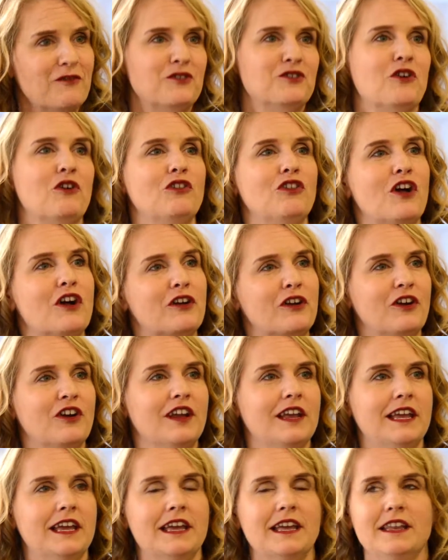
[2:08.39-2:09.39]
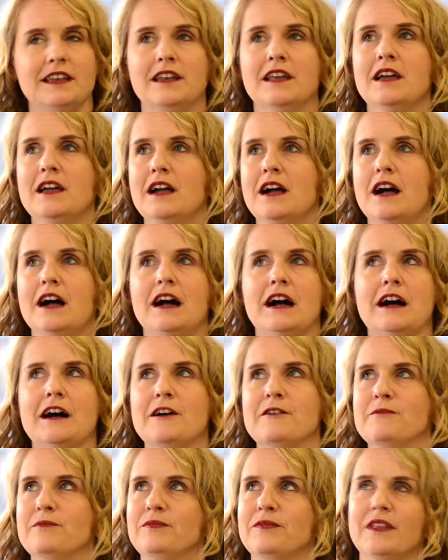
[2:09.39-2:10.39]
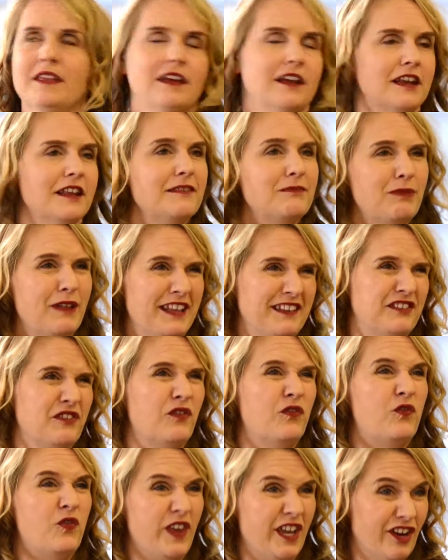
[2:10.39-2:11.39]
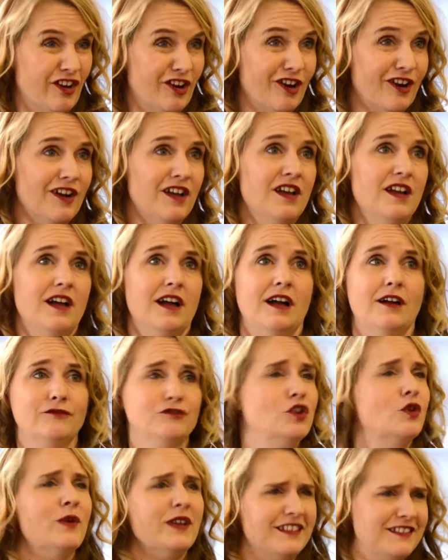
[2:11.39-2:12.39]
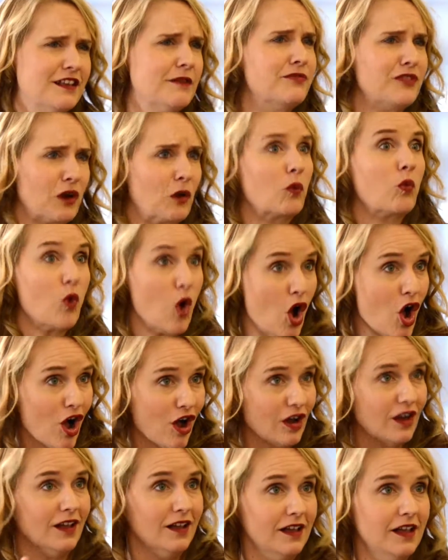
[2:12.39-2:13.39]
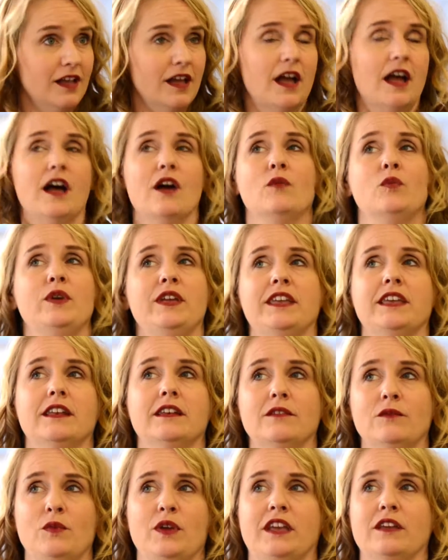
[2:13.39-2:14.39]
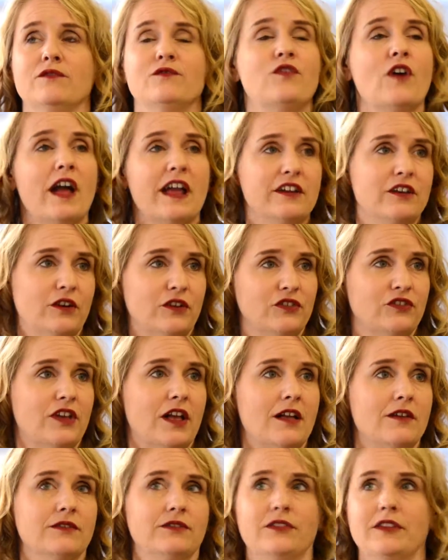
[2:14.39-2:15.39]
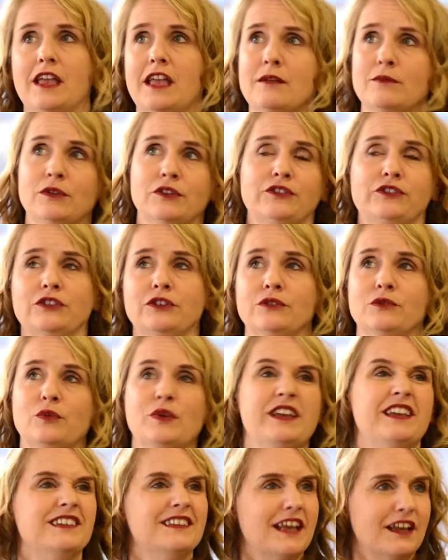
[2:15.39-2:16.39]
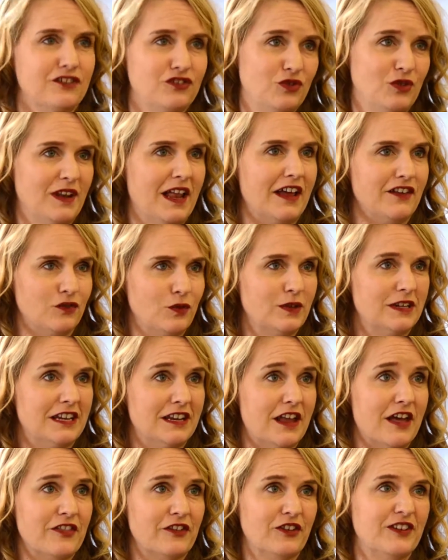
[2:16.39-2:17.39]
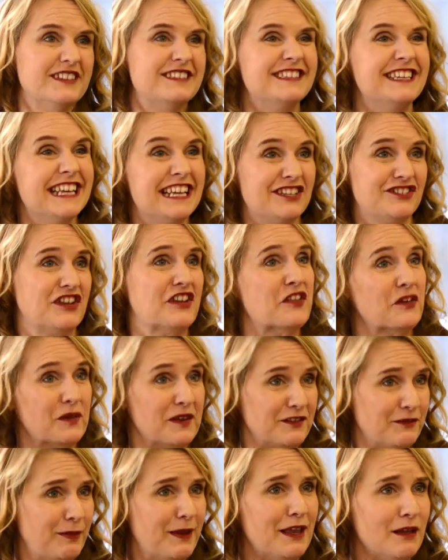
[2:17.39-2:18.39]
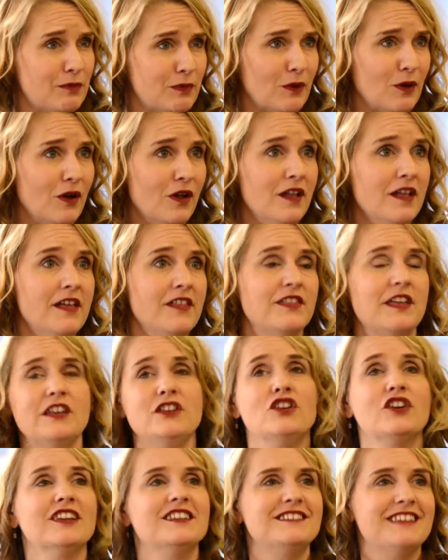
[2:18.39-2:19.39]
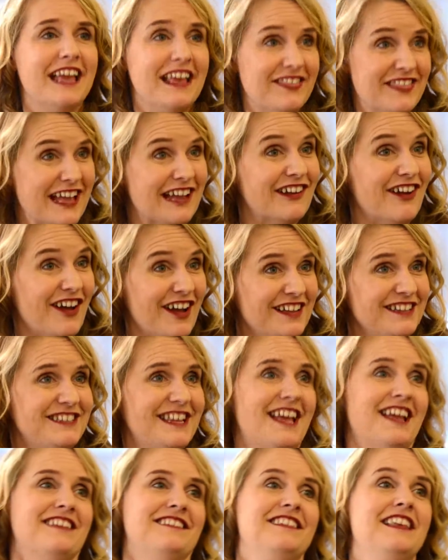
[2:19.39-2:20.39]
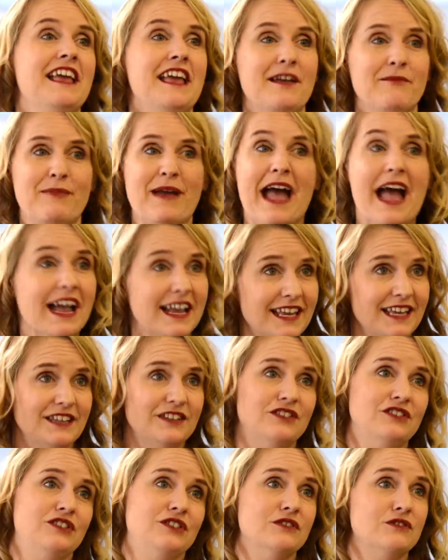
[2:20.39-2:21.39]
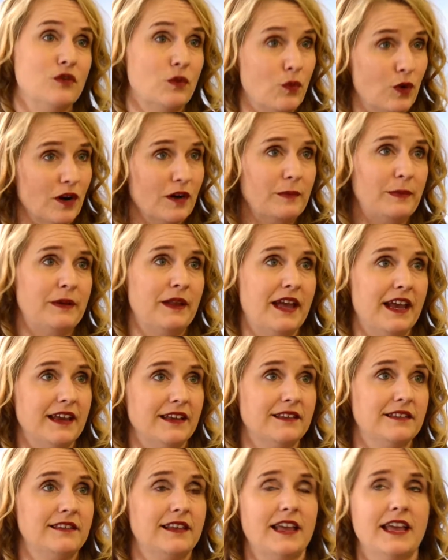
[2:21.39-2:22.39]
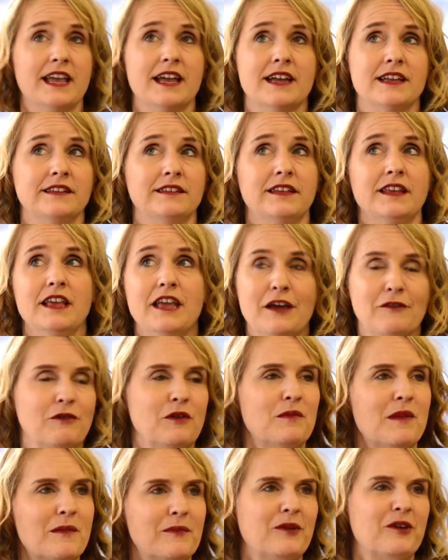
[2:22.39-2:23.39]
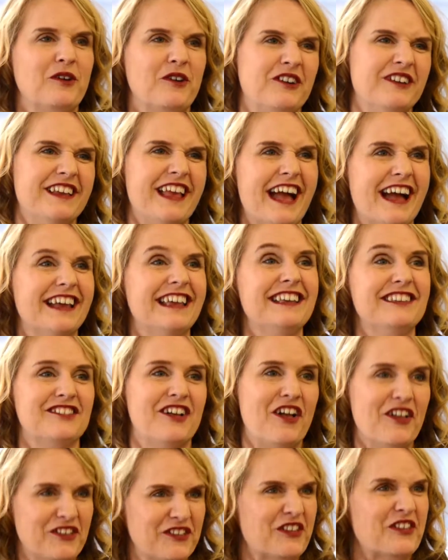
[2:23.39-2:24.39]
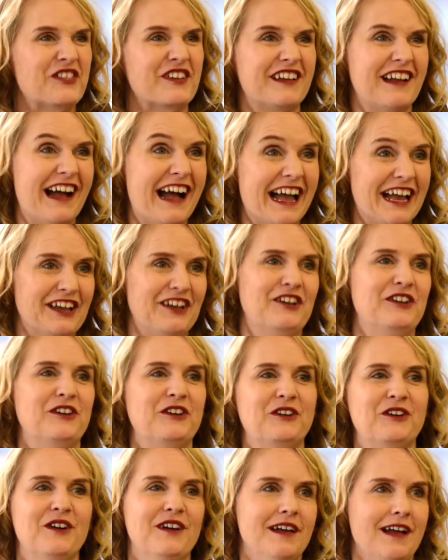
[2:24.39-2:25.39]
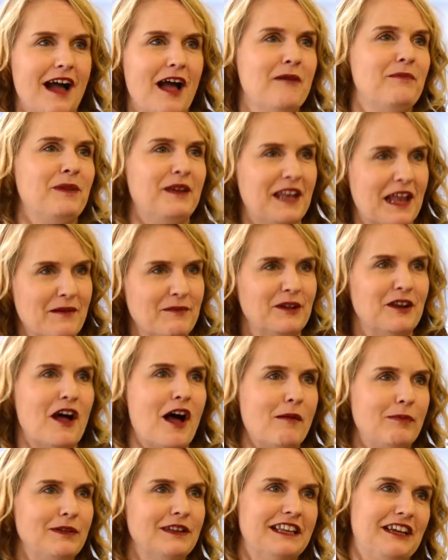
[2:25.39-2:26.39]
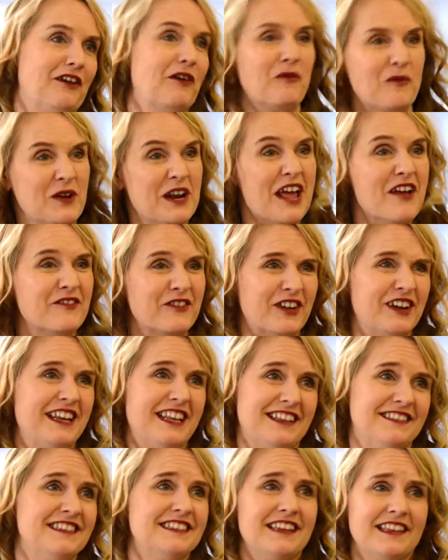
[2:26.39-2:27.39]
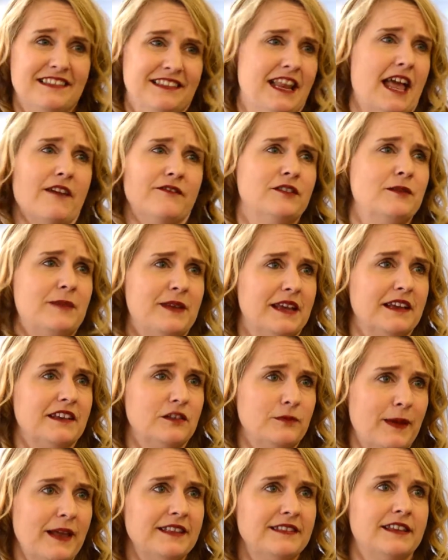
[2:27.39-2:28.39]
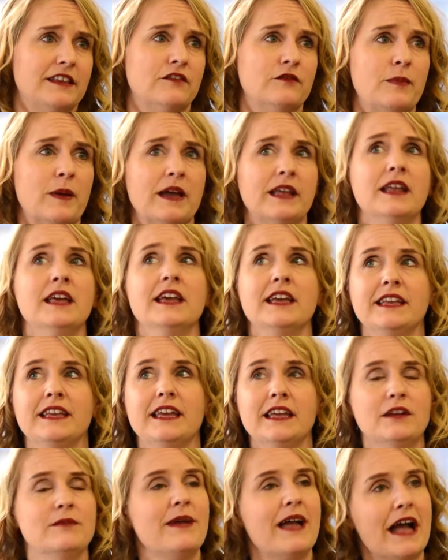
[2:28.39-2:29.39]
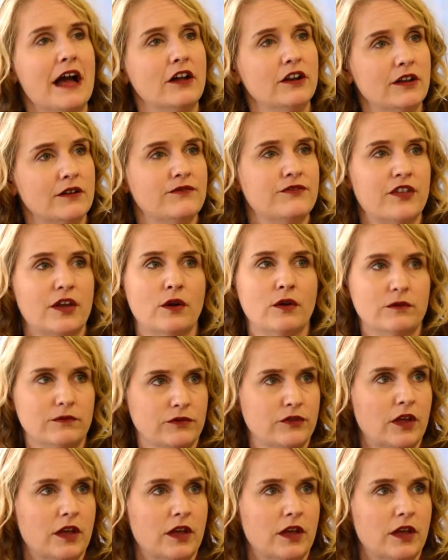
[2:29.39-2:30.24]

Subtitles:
We're no longer in a place of fear of doing something wrong. We can find ourselves able to recontextualize one another and see each other as people. Then you can take that context back into the workplace and remember, oh yeah, he's also the guy who I beat at Monopoly or whatever it is. It doesn't have to be expensive, but get them out of the